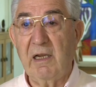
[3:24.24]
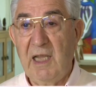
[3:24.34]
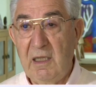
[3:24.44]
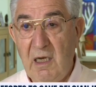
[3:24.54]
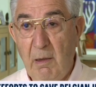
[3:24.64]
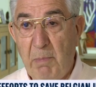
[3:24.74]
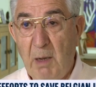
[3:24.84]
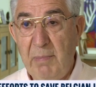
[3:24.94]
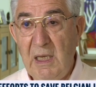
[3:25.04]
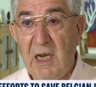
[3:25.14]
are dead in a
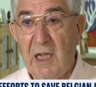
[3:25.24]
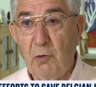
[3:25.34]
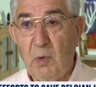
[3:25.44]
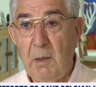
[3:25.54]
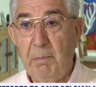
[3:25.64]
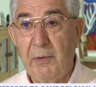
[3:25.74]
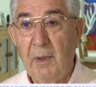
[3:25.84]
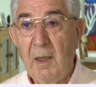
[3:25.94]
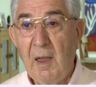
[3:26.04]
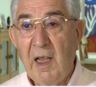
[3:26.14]
bombing in Antwerp,
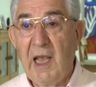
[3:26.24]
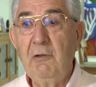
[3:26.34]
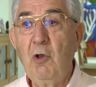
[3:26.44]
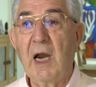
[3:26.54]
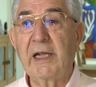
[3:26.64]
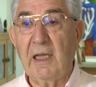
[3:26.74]
and you are